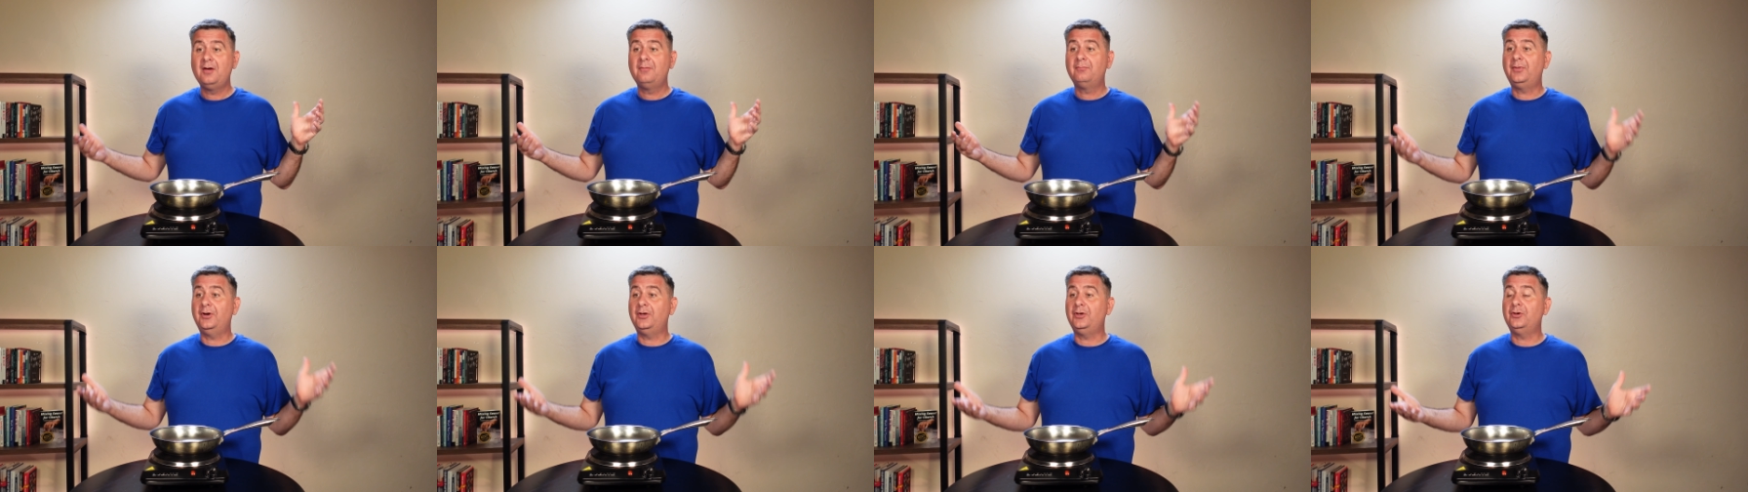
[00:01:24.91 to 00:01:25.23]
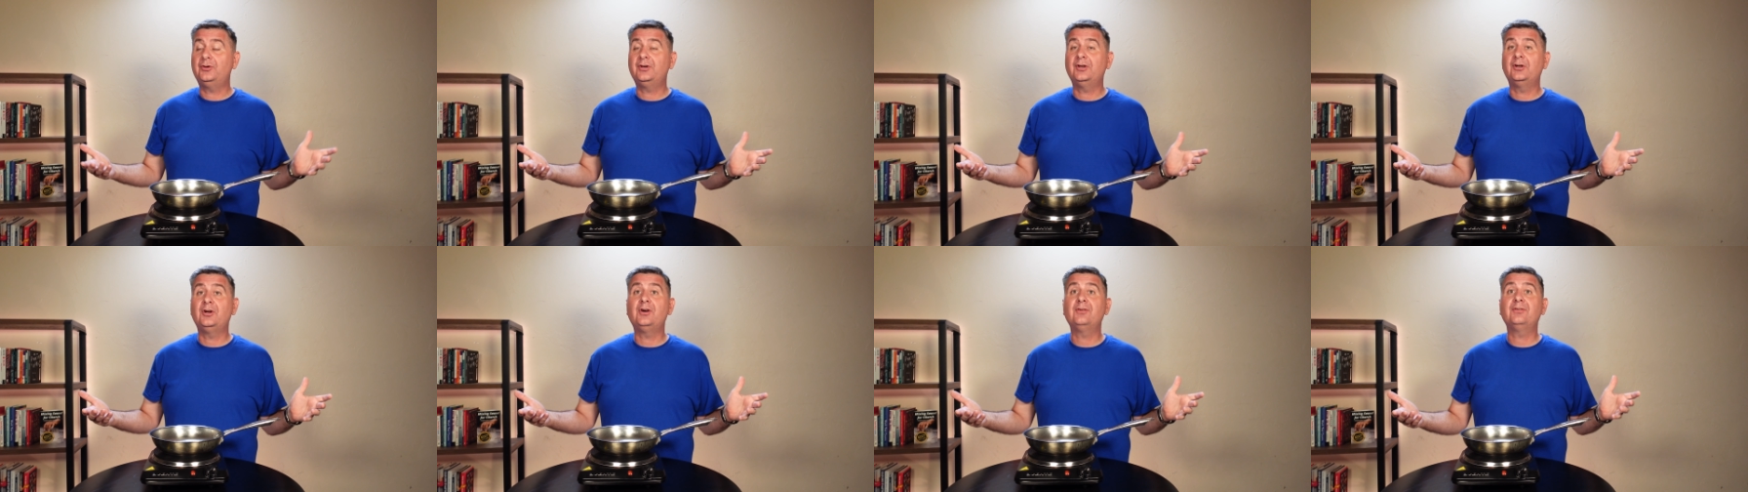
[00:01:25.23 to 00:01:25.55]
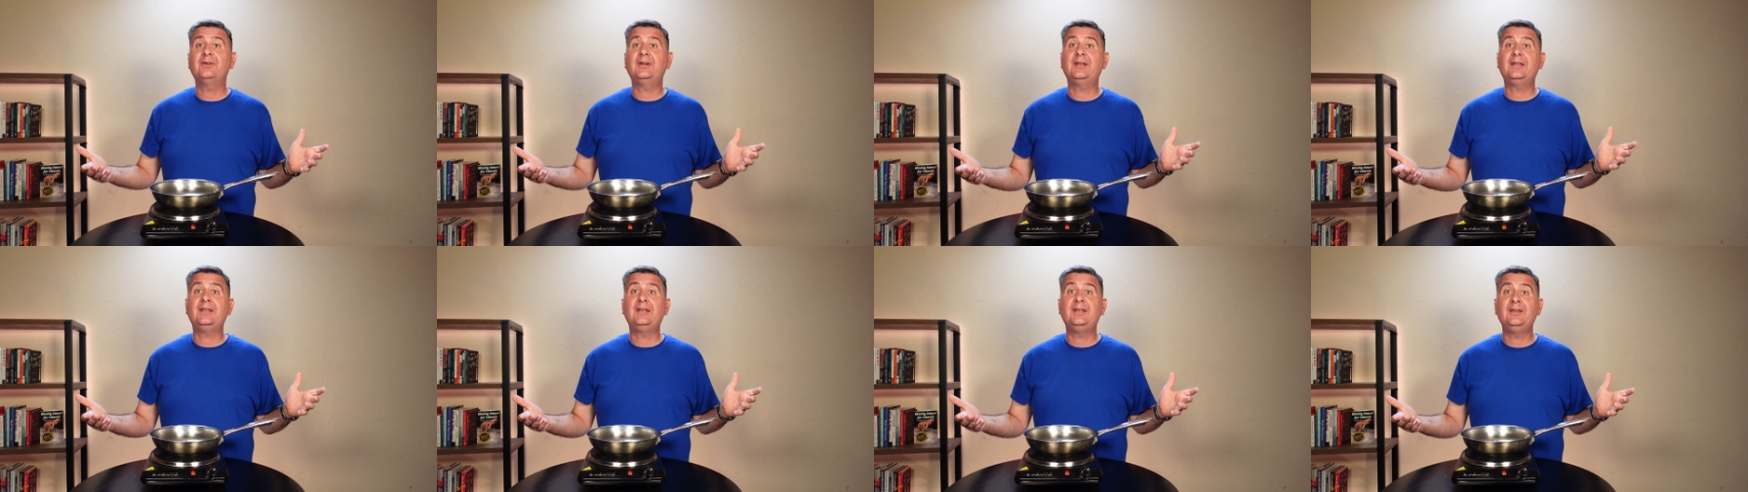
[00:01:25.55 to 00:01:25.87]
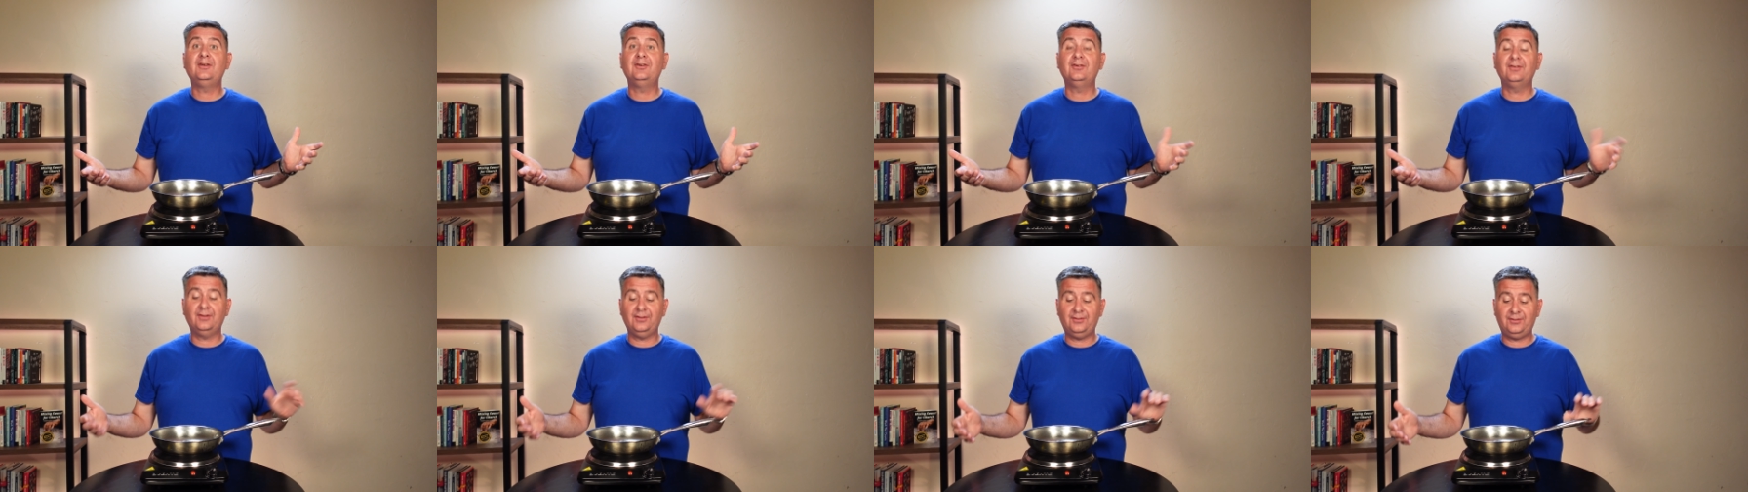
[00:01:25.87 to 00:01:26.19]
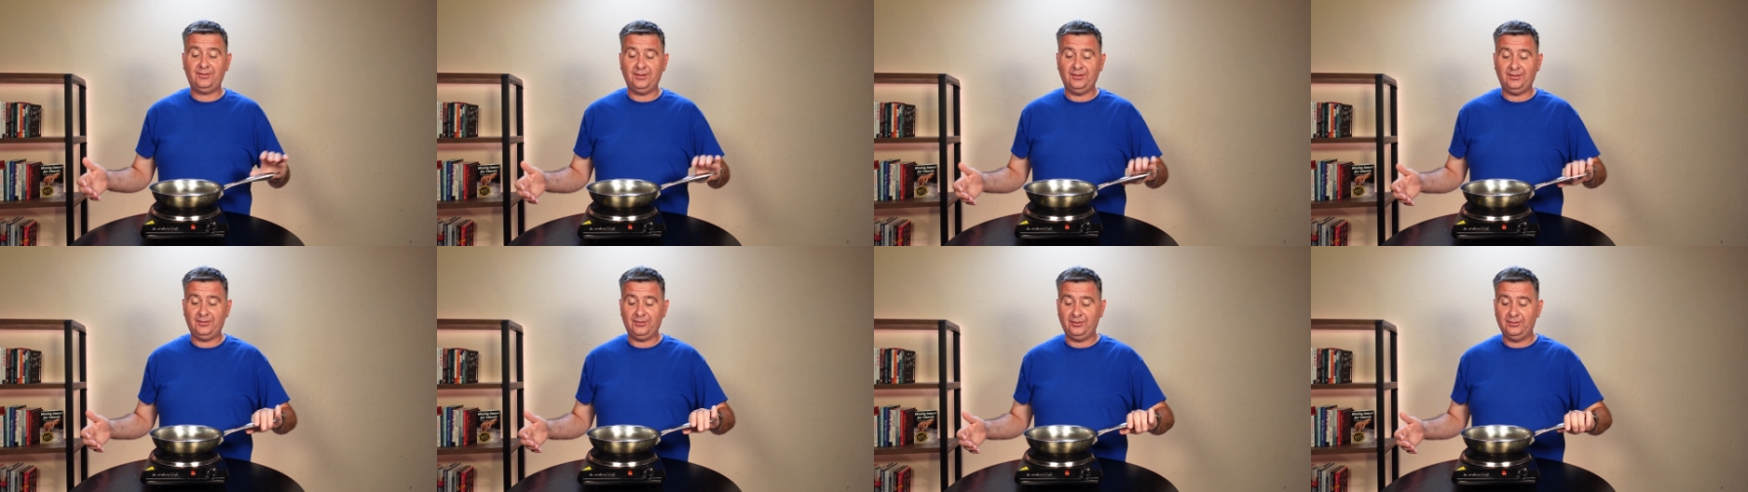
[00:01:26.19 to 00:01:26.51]
but you can already hear the
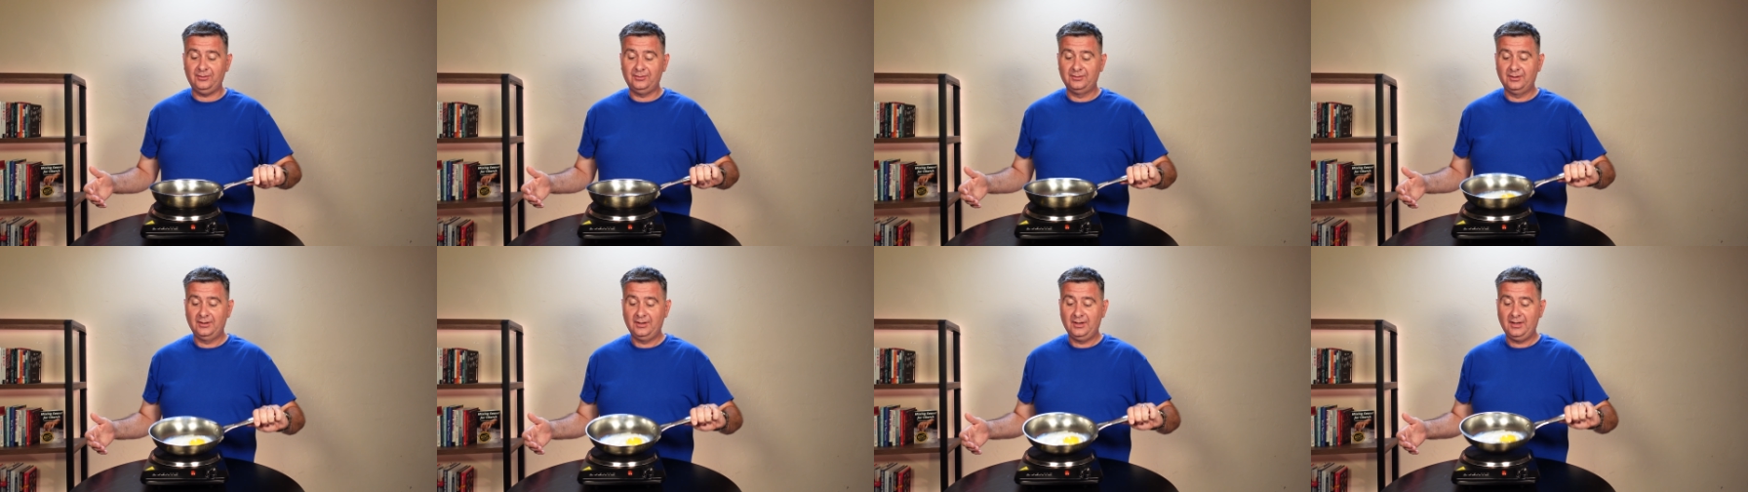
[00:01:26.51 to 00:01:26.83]
sizzle.